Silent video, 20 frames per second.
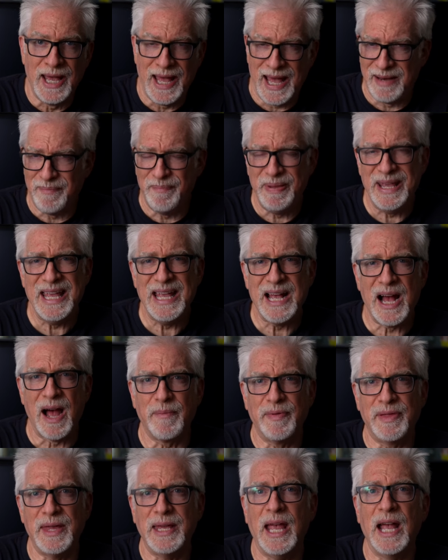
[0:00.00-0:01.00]
and B, I'm
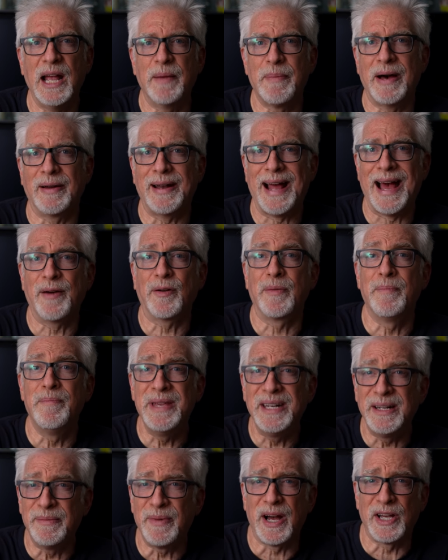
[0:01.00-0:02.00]
thinking about how to
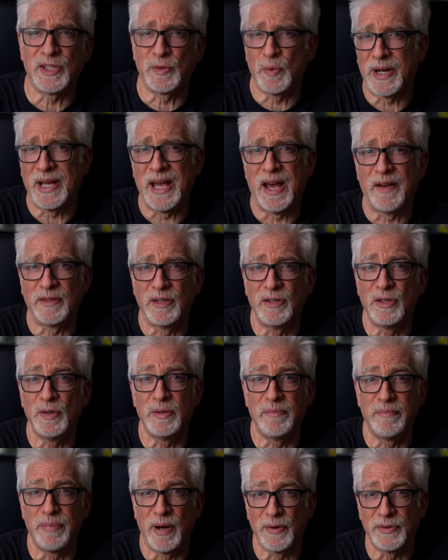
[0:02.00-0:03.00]
minimize what I have to do
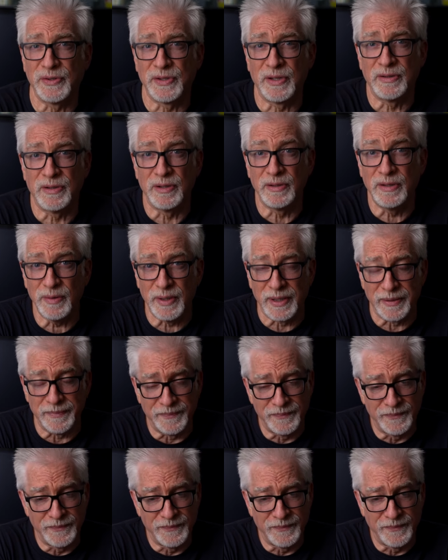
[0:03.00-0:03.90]
in post to do it.